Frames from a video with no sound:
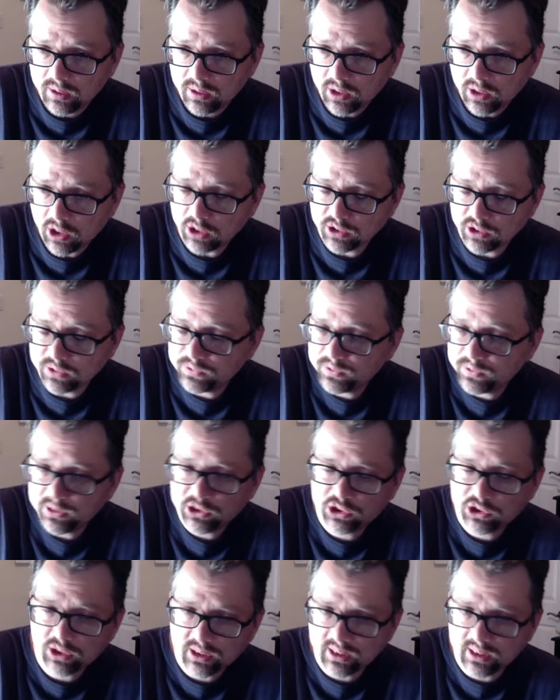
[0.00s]

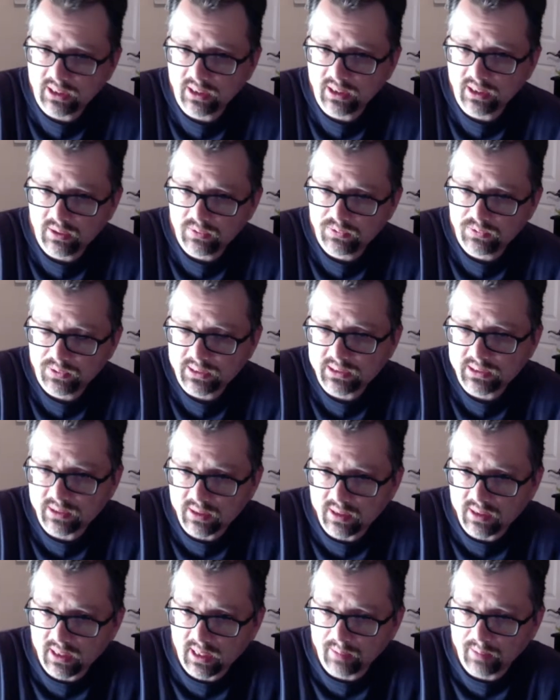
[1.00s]
artificially fix the
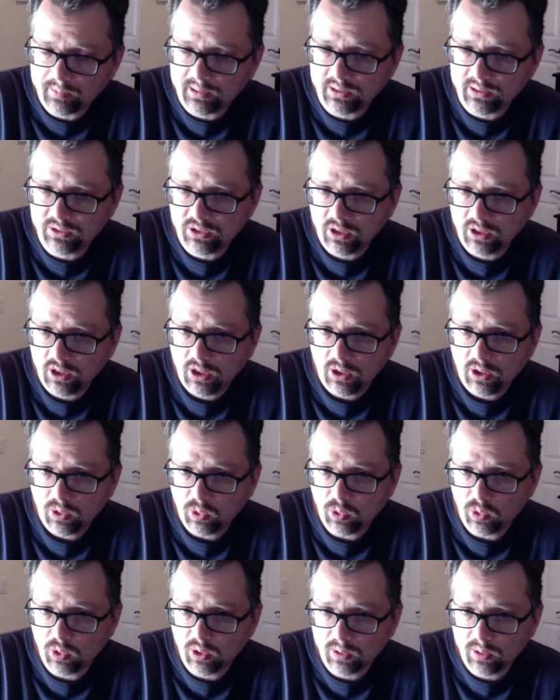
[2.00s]
climate
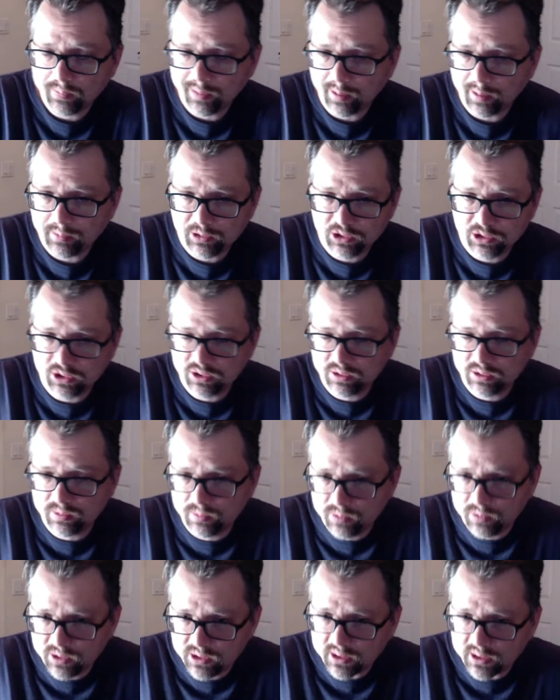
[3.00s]
or maybe just
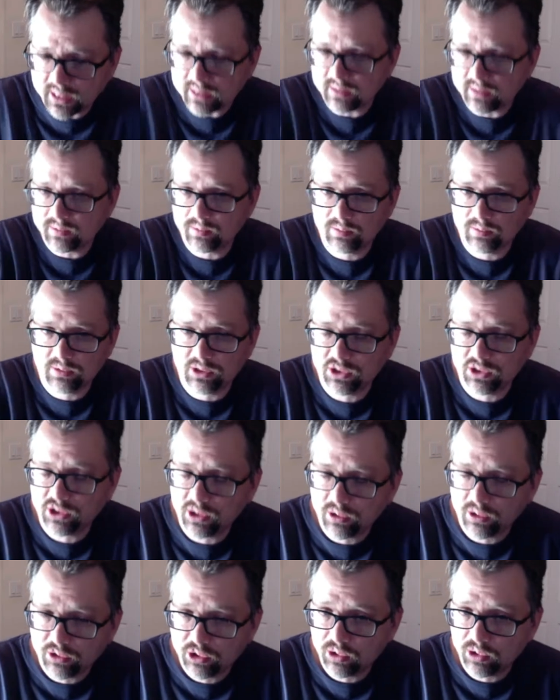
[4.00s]
suck the
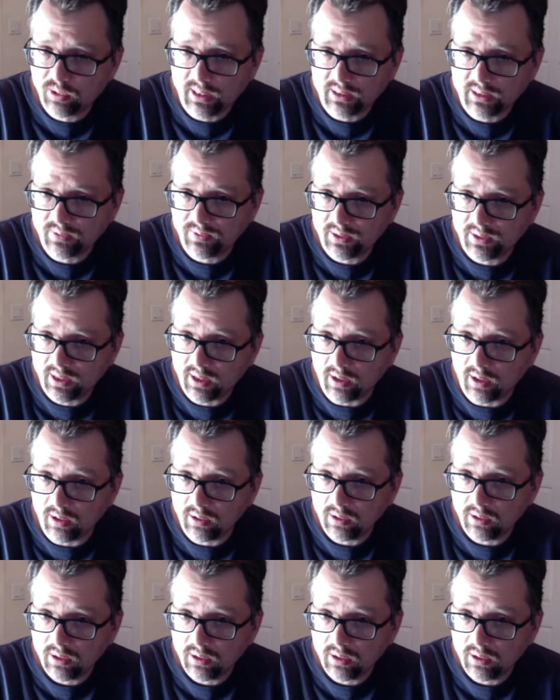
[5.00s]
CO2 out of the air.